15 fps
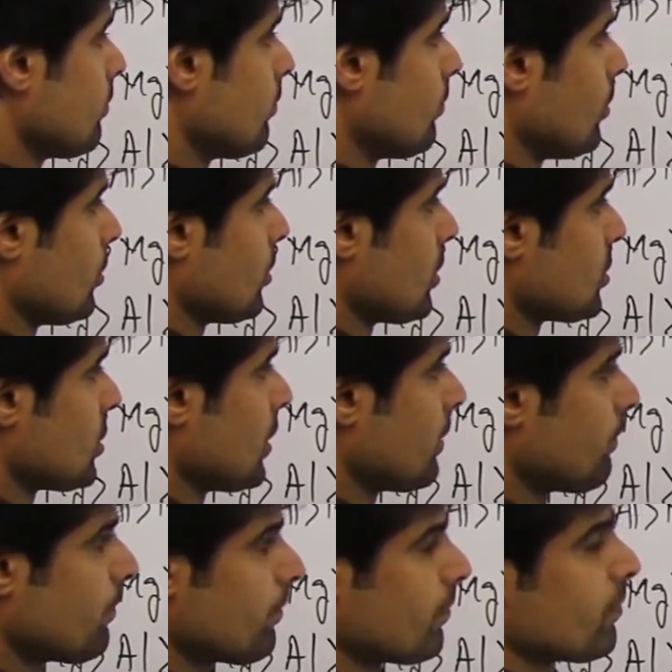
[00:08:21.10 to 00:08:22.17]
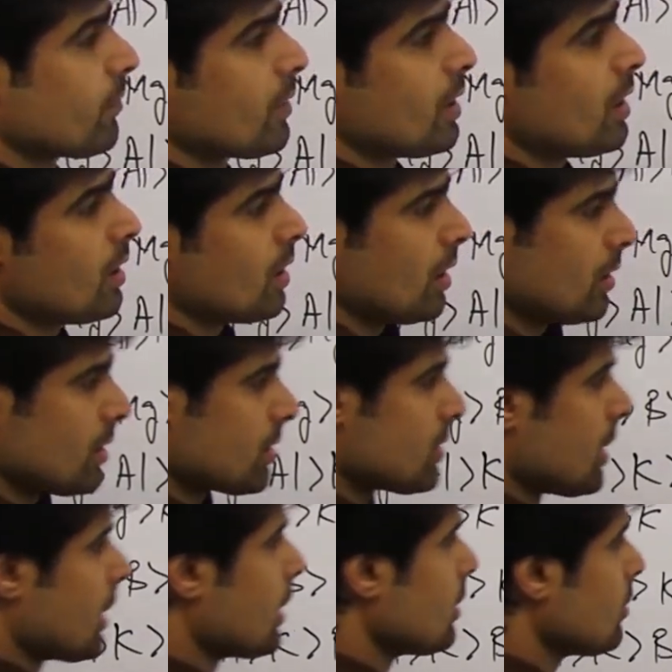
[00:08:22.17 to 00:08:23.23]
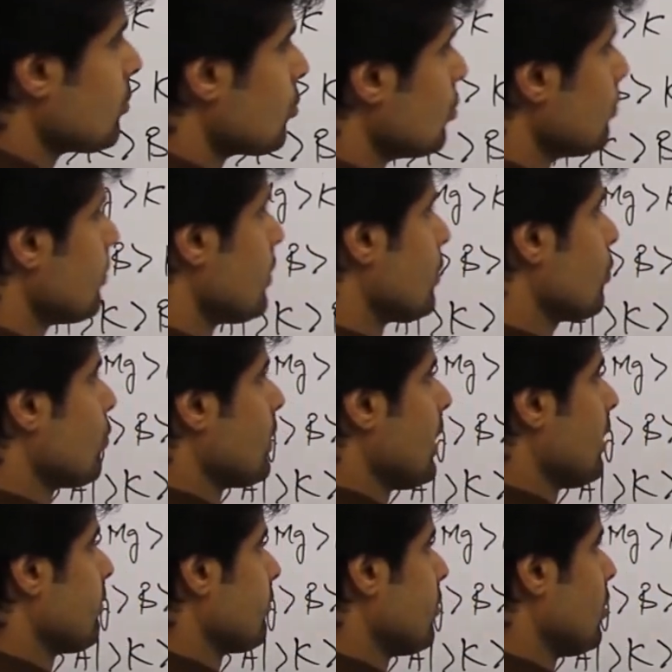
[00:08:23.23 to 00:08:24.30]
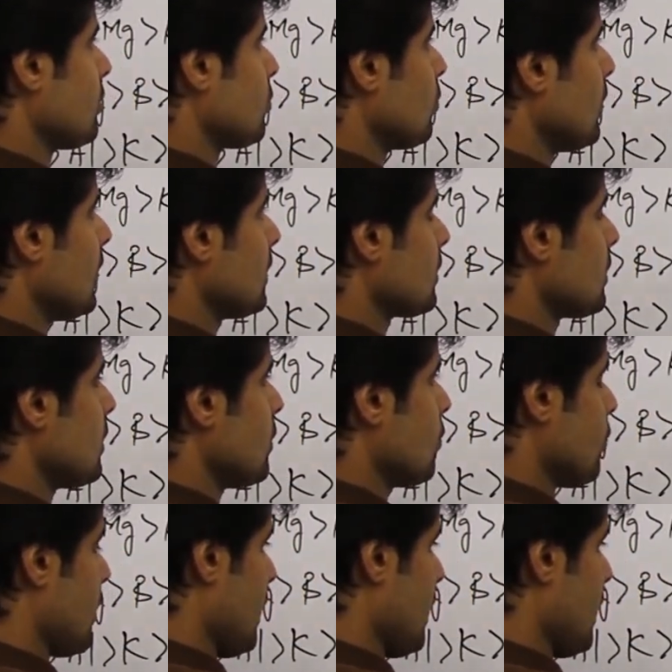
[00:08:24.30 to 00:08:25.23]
potassium. In the second group, we have got what? We